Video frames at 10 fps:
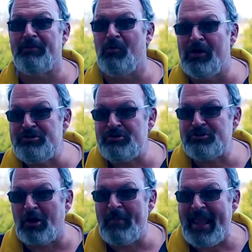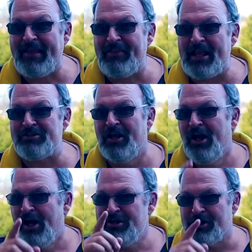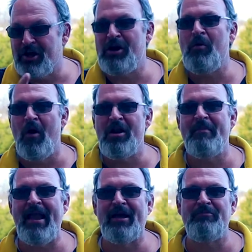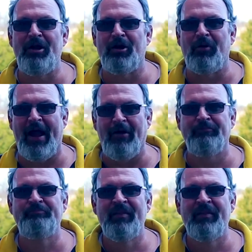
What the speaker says: But once you start making these, you're going to want to make them year-round.